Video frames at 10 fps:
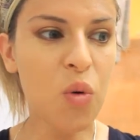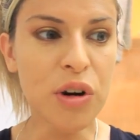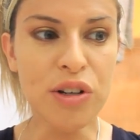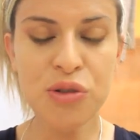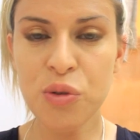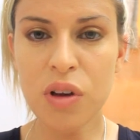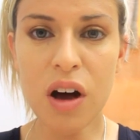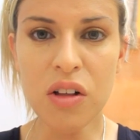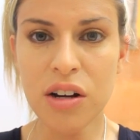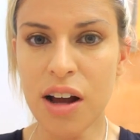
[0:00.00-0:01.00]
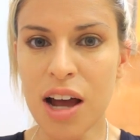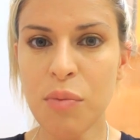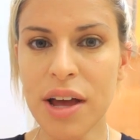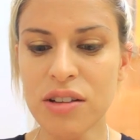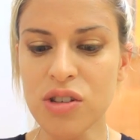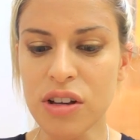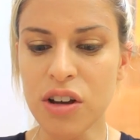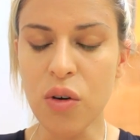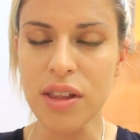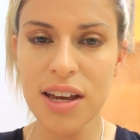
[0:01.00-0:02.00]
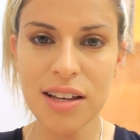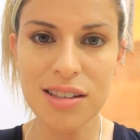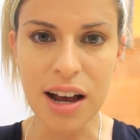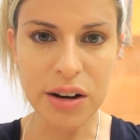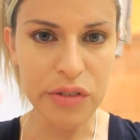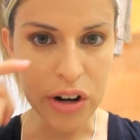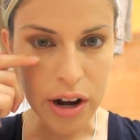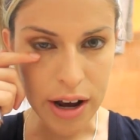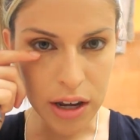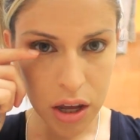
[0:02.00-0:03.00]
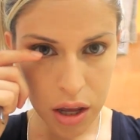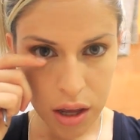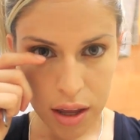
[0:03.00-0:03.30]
or nude colored eye pencil and go on the inside of your eye